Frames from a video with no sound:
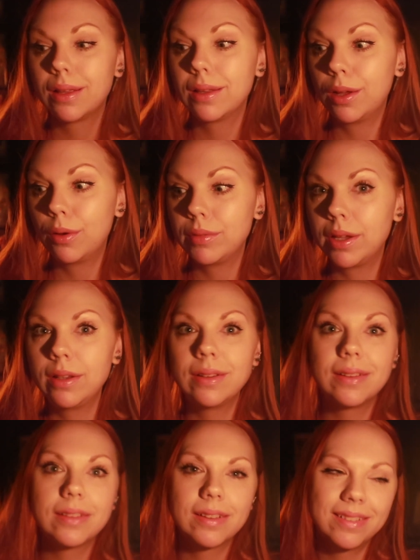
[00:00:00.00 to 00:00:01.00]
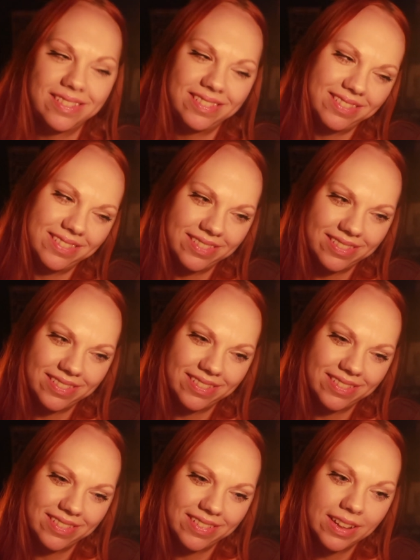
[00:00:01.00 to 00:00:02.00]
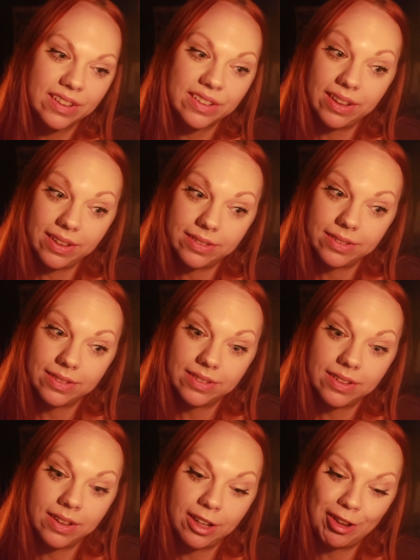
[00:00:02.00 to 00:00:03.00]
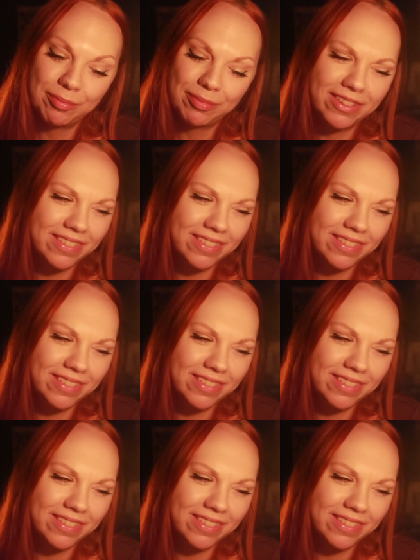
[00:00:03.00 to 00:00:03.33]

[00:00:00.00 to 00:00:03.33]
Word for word: Now I'm Danish. Yes, I am.